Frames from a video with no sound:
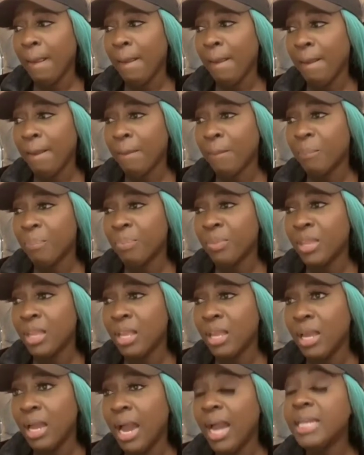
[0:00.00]

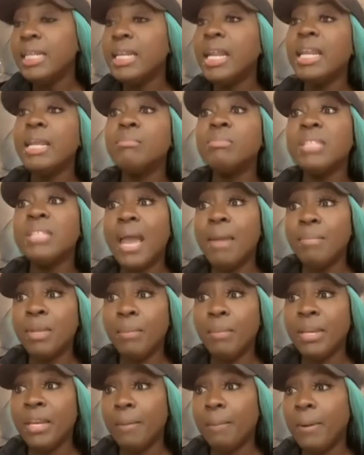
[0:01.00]
And in them time,
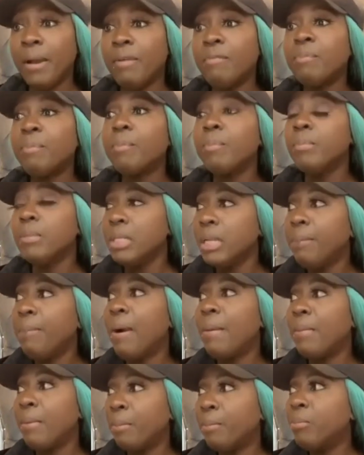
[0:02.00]
then
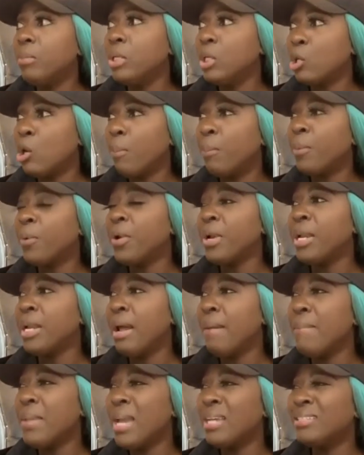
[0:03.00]
me look up praying
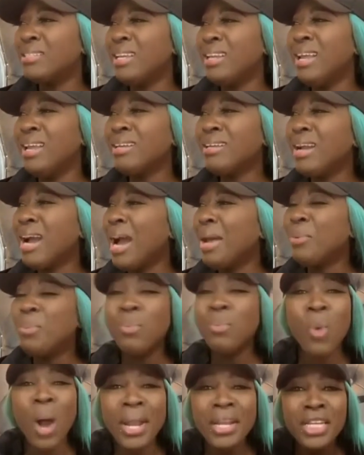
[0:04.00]
and me I say, then
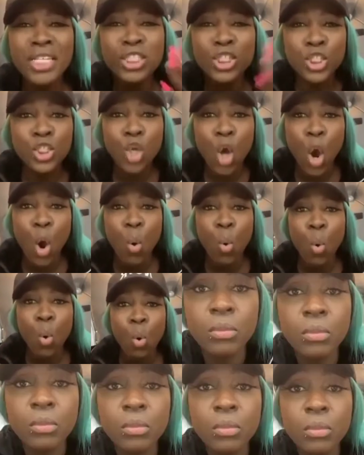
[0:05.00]
God, what is now?
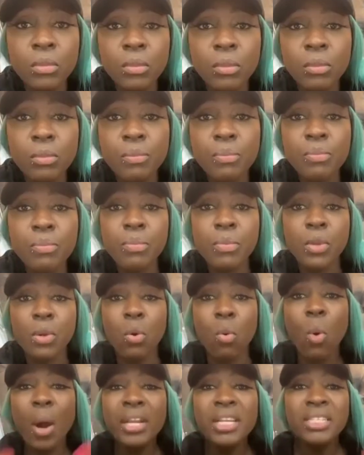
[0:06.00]

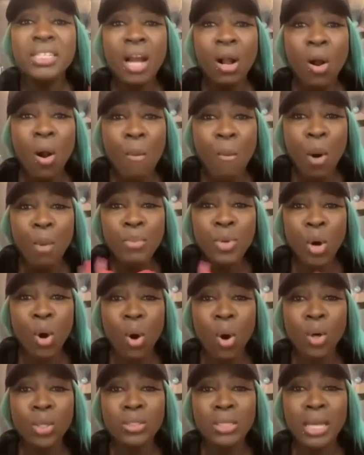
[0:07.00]
What is a come up now
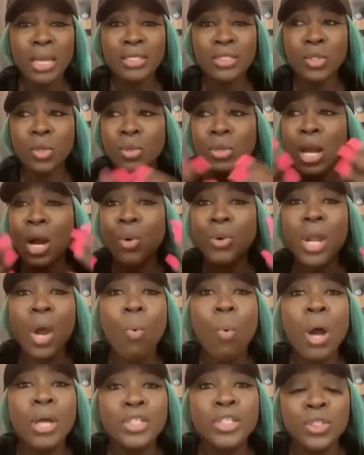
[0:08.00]
all the sudden? I could
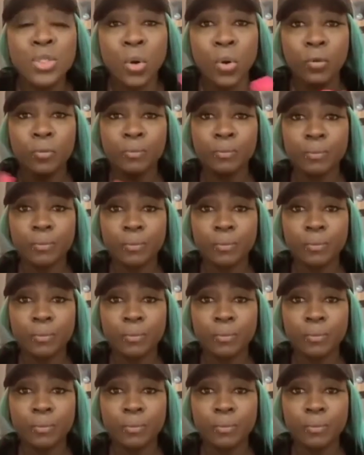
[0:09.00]
have was so.